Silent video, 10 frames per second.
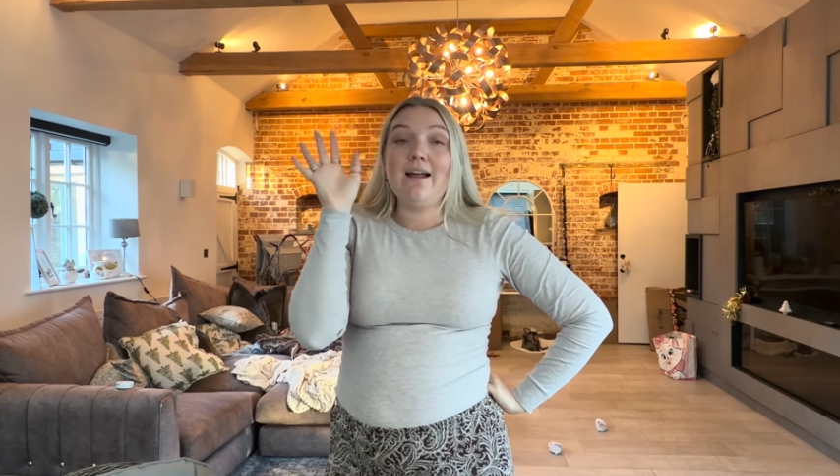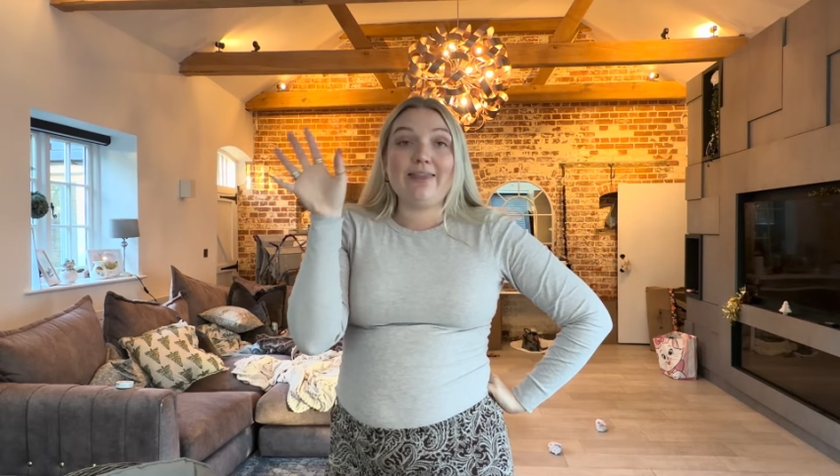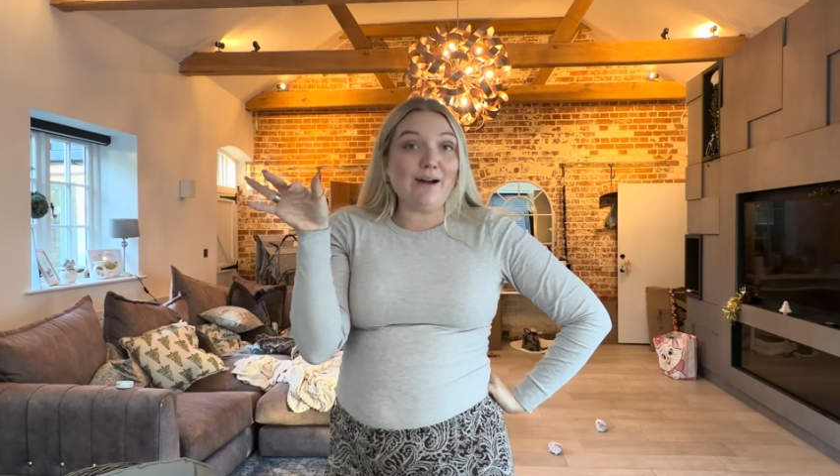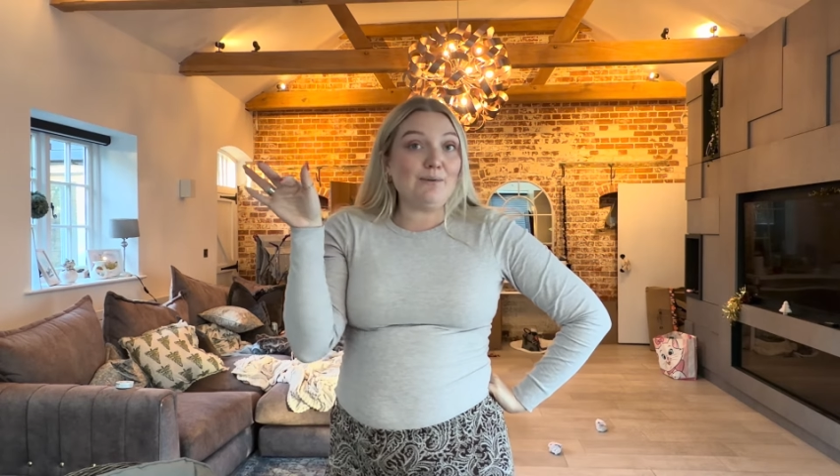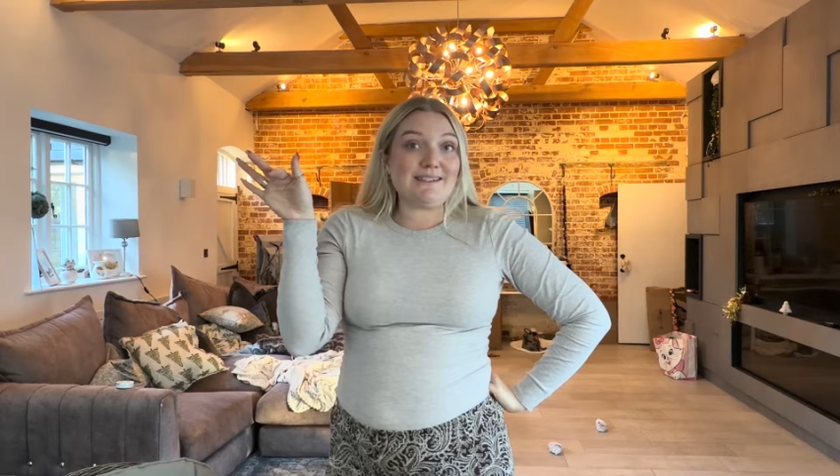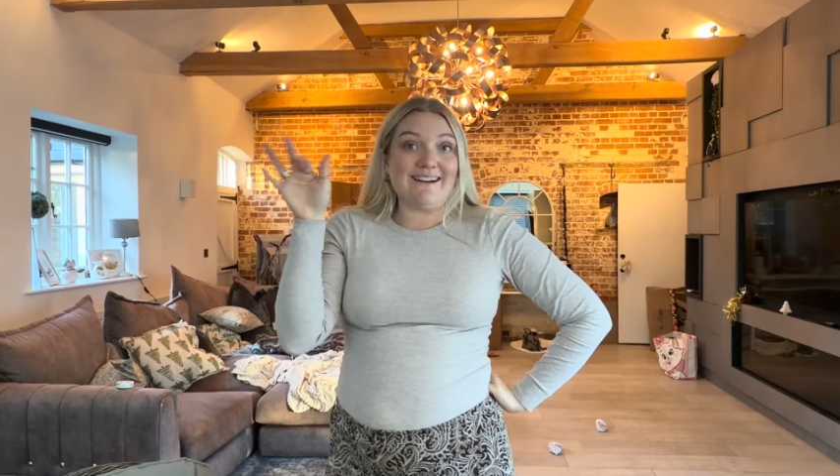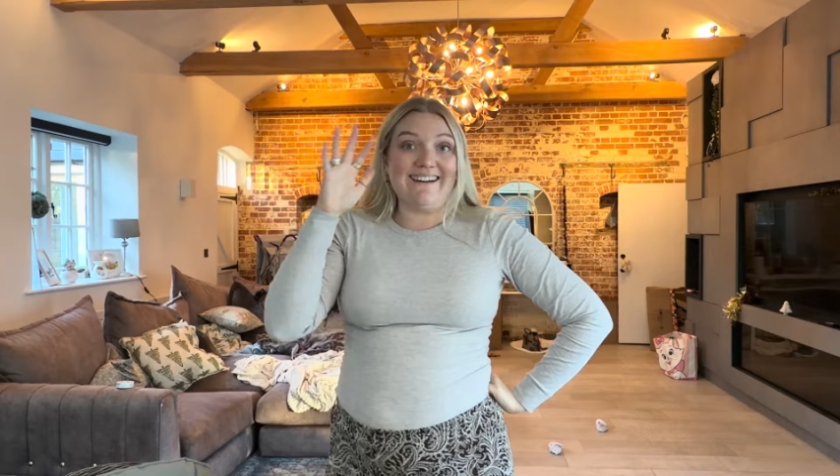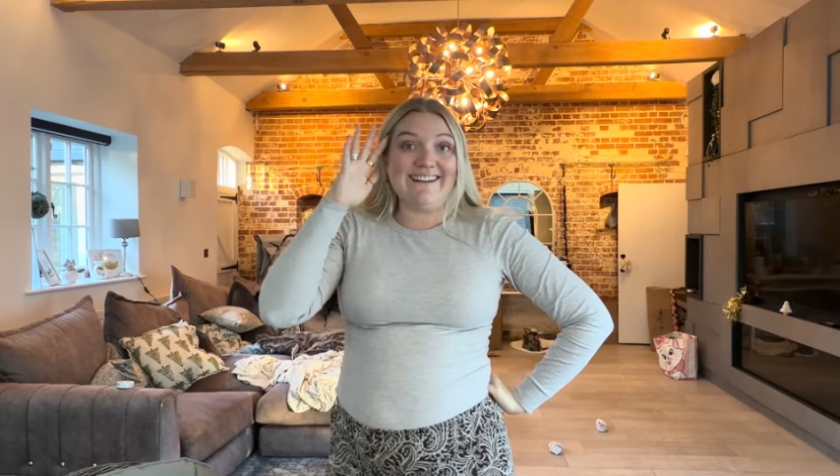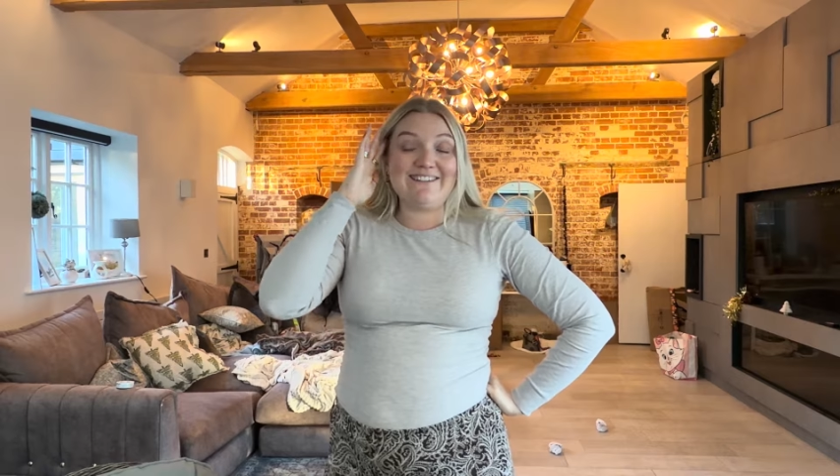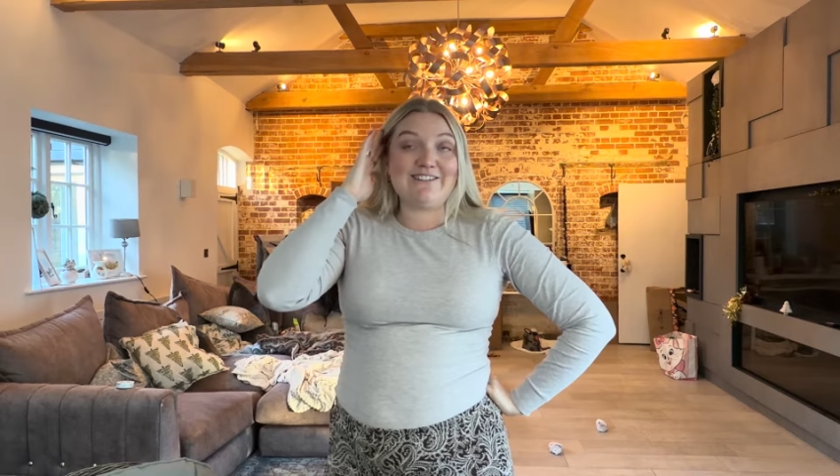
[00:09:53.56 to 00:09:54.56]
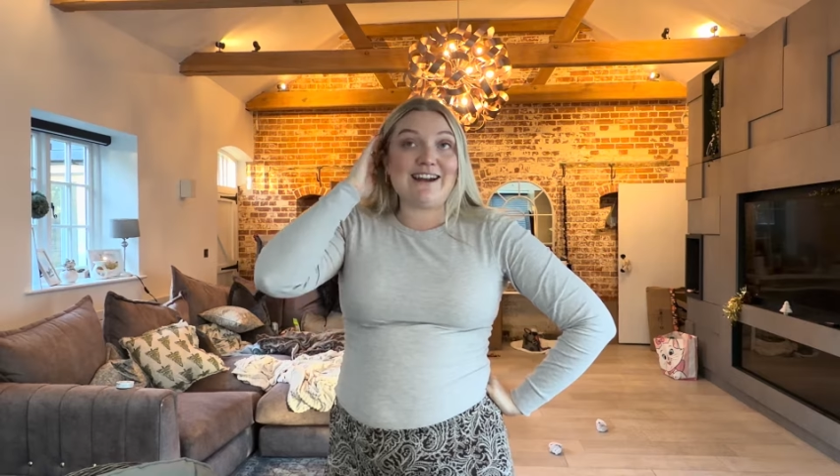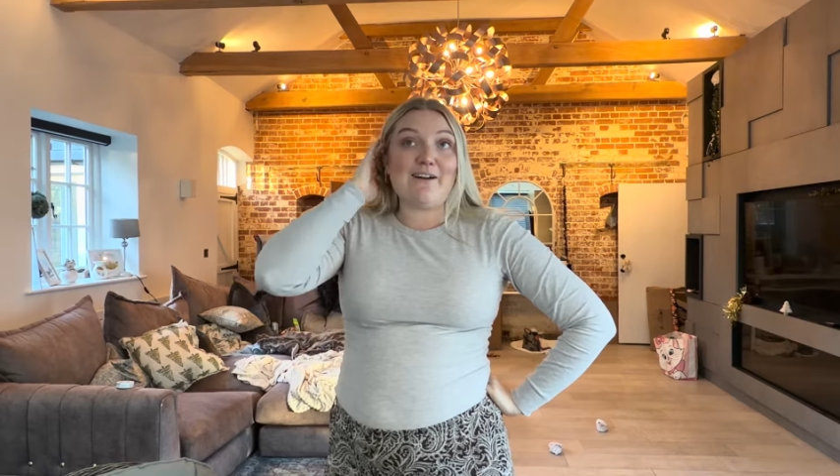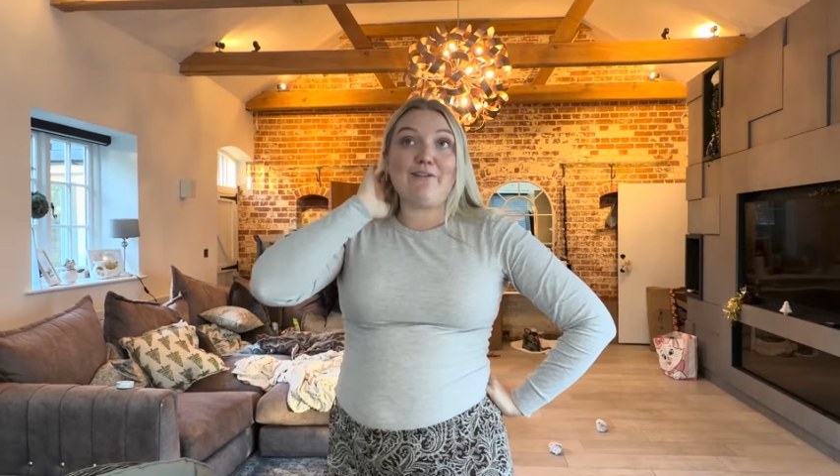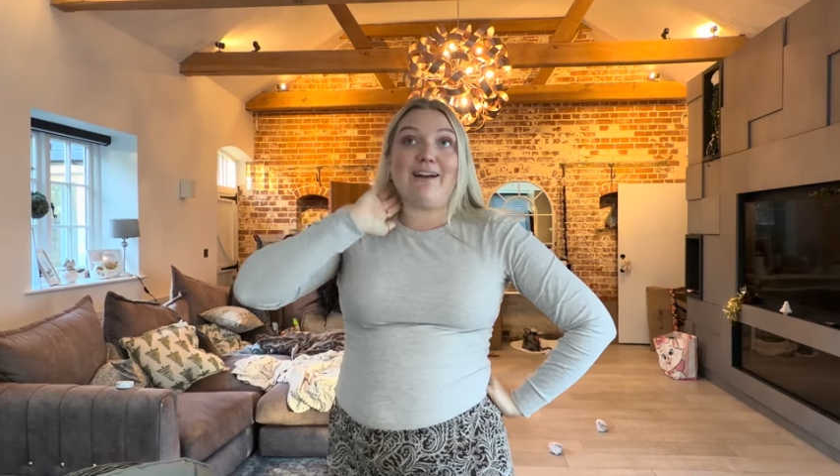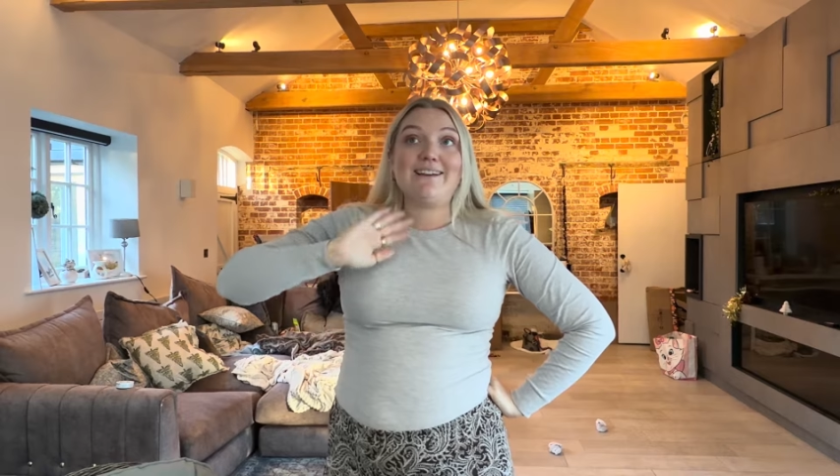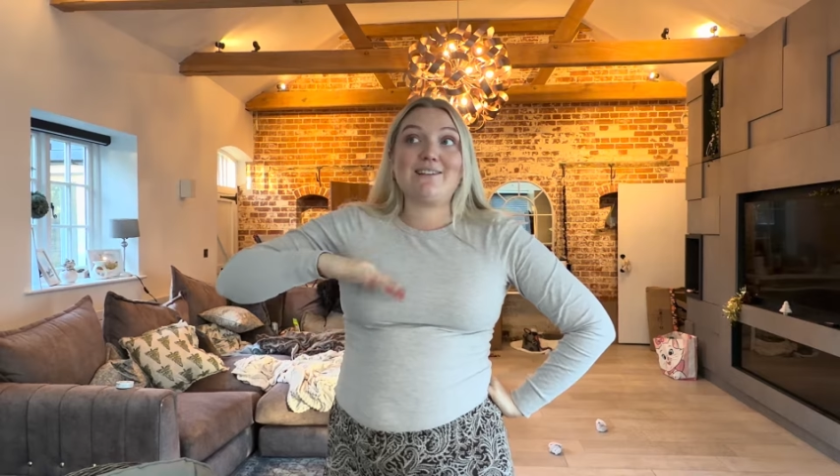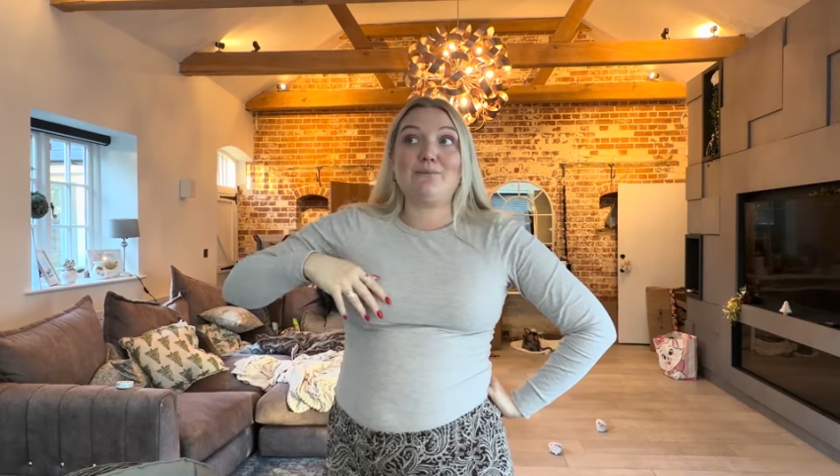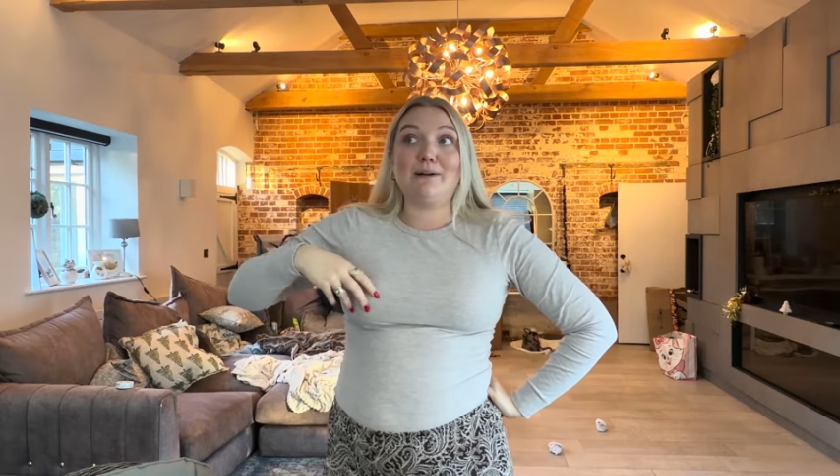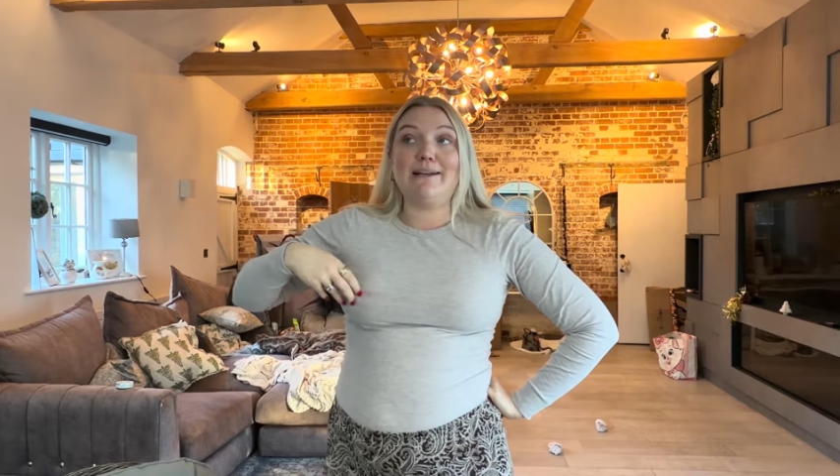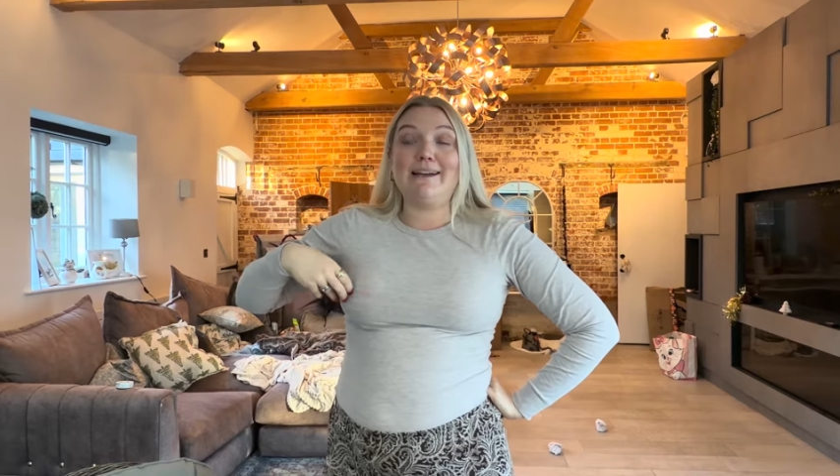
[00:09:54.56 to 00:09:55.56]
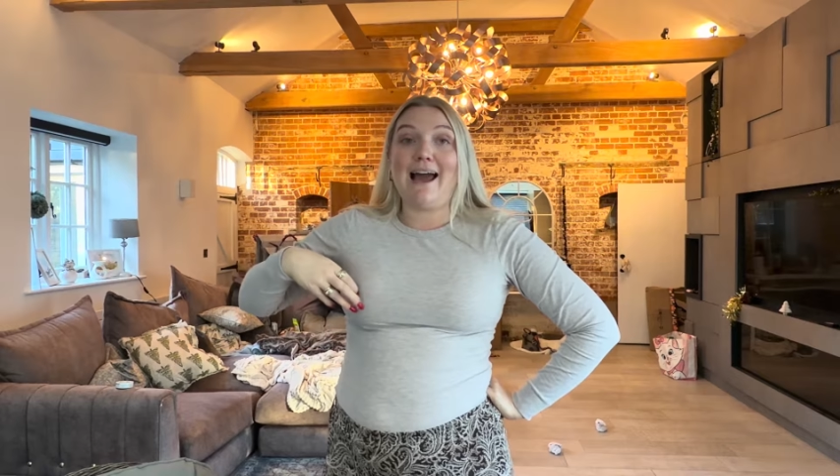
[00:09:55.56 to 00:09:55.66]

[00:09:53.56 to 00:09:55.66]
that was nice, just to have like someone